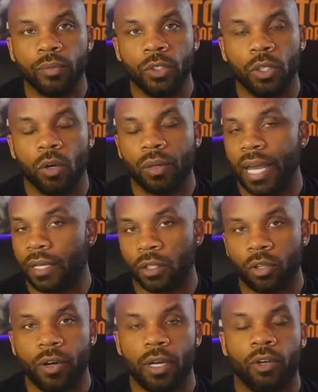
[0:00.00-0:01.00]
you don't lack a
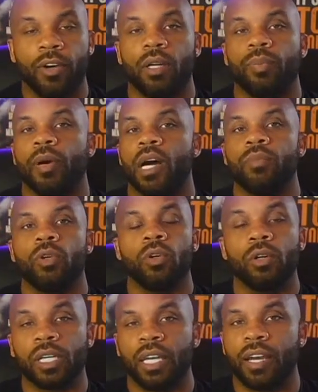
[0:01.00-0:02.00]
cre credit problem
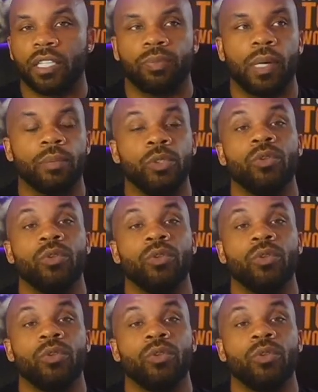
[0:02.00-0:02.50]
or a cash problem.